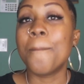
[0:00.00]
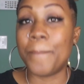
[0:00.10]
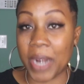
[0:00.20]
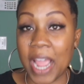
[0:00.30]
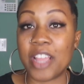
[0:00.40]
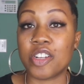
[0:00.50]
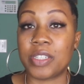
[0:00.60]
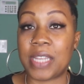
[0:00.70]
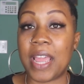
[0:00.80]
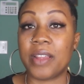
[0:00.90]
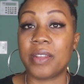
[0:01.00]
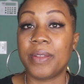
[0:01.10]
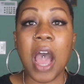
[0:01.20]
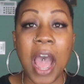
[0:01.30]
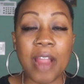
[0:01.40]
but I understand.
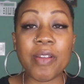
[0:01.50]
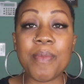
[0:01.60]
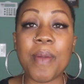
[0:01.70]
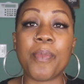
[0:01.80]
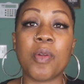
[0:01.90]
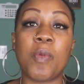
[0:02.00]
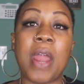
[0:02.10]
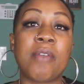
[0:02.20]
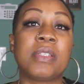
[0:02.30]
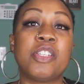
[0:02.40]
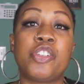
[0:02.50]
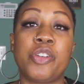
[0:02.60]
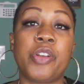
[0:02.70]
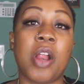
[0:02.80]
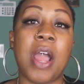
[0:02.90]
I remember when I was in
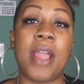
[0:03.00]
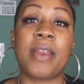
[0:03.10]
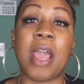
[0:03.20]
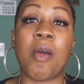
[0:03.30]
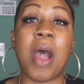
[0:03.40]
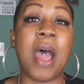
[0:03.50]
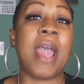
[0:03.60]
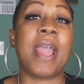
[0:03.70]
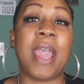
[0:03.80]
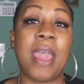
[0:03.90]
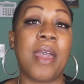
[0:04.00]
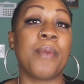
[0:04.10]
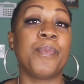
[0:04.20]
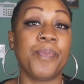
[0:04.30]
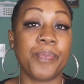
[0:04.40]
junior high. Now I
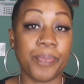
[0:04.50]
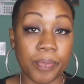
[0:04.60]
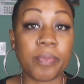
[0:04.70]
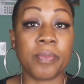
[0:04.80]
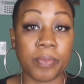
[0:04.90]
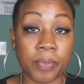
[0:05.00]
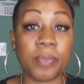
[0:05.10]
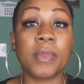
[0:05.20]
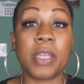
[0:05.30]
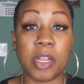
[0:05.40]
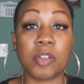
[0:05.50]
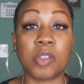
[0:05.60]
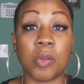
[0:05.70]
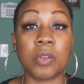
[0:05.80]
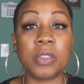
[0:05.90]
am mm -hmm,
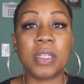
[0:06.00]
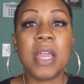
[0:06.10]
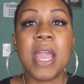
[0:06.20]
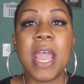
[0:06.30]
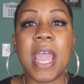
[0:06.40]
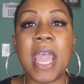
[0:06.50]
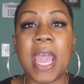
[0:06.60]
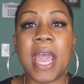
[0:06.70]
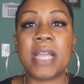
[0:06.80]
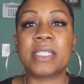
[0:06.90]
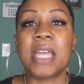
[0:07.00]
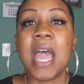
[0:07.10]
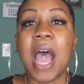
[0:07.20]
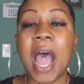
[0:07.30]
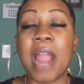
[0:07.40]
years old, and
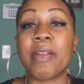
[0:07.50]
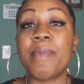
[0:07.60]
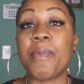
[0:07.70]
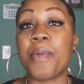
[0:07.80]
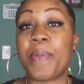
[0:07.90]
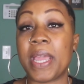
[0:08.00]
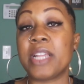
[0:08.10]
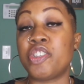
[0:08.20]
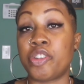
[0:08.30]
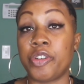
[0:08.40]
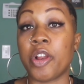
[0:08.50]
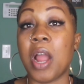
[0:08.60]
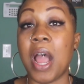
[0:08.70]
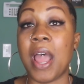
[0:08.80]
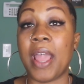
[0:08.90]
I remember being in junior
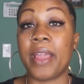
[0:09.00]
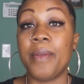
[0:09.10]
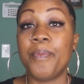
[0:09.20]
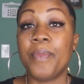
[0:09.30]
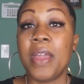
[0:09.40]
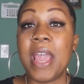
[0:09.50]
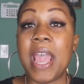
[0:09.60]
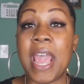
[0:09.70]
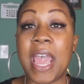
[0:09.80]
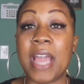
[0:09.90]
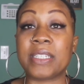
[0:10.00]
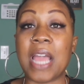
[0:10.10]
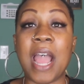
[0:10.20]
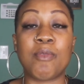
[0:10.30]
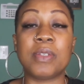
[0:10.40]
high and
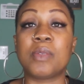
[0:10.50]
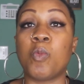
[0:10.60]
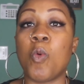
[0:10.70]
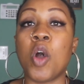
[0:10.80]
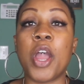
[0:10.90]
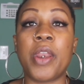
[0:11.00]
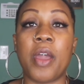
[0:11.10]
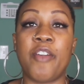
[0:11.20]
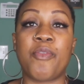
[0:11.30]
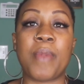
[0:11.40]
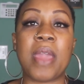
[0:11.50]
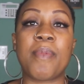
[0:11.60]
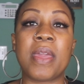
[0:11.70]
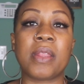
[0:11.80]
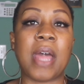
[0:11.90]
I was one of
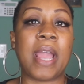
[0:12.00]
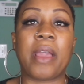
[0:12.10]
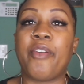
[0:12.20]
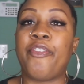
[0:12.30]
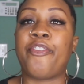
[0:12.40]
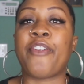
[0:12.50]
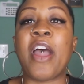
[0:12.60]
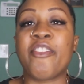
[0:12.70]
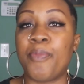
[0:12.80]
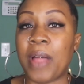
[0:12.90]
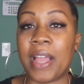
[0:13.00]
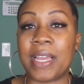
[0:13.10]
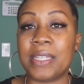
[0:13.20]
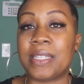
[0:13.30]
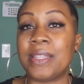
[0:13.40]
maybe like five black
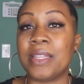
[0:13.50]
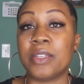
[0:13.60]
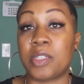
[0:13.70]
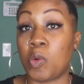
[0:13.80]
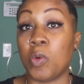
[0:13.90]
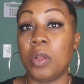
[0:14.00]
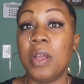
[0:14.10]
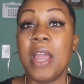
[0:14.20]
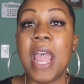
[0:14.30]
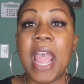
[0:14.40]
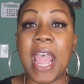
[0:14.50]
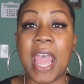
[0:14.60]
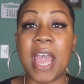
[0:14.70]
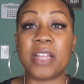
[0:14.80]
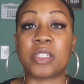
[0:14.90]
kids in the school
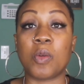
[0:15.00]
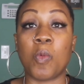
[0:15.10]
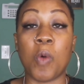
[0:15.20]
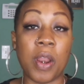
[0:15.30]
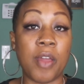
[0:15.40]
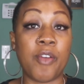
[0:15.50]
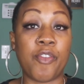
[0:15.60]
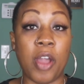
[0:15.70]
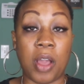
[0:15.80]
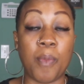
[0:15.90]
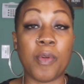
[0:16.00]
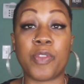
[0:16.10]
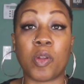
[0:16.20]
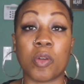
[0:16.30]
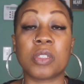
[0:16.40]
and one of a couple
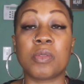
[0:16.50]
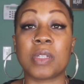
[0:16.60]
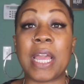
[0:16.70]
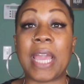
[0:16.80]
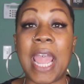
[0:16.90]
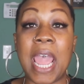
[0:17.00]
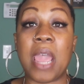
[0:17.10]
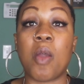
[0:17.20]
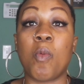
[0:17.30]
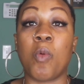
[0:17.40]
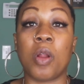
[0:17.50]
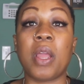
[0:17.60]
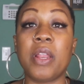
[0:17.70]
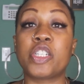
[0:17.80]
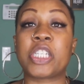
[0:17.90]
of the girls were like hey we're
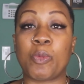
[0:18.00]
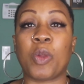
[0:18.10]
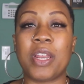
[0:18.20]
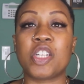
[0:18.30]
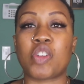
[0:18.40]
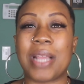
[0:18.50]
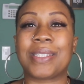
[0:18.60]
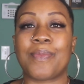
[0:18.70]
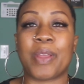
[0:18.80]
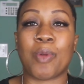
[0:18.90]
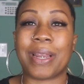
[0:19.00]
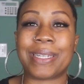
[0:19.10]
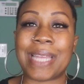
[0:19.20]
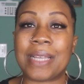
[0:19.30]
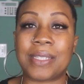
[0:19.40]
gonna we're gonna try something we're
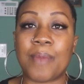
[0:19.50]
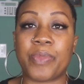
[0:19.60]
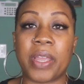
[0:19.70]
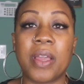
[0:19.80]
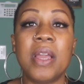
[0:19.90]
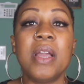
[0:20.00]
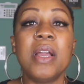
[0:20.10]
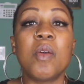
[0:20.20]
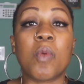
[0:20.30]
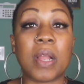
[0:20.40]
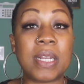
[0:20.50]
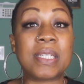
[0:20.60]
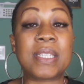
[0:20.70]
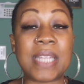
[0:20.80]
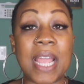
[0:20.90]
gonna test something we're gonna
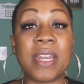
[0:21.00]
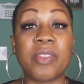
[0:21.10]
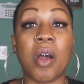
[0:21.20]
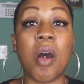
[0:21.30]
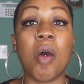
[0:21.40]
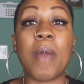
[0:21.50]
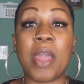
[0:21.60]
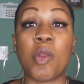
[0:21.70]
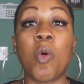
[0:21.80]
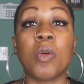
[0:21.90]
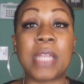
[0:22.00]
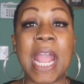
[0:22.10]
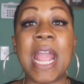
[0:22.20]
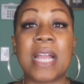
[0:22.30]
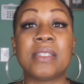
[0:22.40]
stand in the hallway and hold
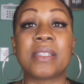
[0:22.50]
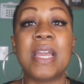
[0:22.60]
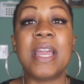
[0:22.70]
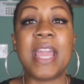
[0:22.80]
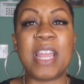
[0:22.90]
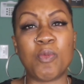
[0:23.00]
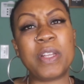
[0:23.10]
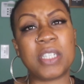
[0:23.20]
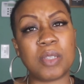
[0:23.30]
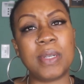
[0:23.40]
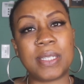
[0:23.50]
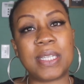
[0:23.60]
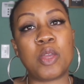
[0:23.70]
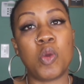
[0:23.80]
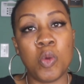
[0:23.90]
hands and we just want to
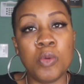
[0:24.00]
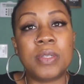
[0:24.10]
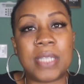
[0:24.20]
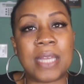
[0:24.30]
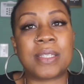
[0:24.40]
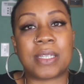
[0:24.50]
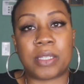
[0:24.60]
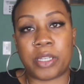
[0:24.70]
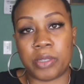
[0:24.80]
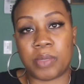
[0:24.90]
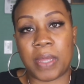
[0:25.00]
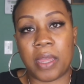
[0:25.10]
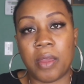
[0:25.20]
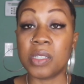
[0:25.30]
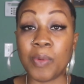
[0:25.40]
see who says excuse
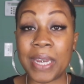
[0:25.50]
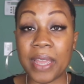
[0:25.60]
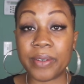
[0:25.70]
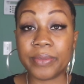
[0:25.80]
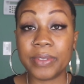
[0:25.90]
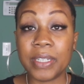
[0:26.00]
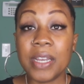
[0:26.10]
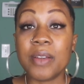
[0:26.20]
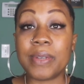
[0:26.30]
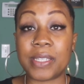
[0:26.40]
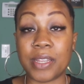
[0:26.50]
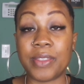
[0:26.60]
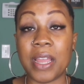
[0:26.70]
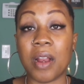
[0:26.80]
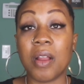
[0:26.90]
me so we did we
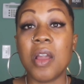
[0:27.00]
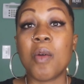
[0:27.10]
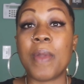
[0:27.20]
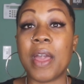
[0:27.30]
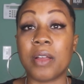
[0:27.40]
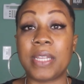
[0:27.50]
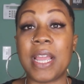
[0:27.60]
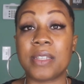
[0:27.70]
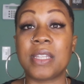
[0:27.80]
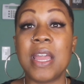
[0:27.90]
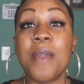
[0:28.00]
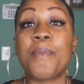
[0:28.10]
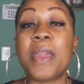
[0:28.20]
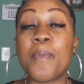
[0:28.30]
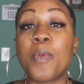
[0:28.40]
stood there we held hands
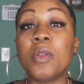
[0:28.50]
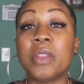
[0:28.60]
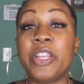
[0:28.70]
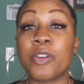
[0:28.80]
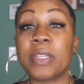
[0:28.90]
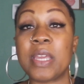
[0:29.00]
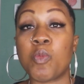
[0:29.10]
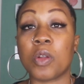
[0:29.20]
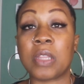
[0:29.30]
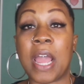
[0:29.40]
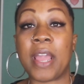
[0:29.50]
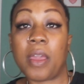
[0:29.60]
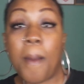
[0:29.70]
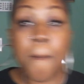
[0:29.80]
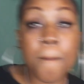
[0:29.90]
people literally were like